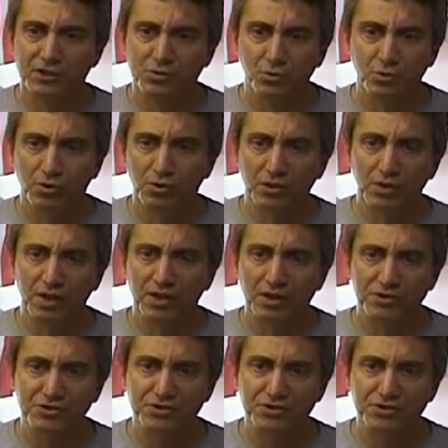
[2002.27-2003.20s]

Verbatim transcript: it's all like a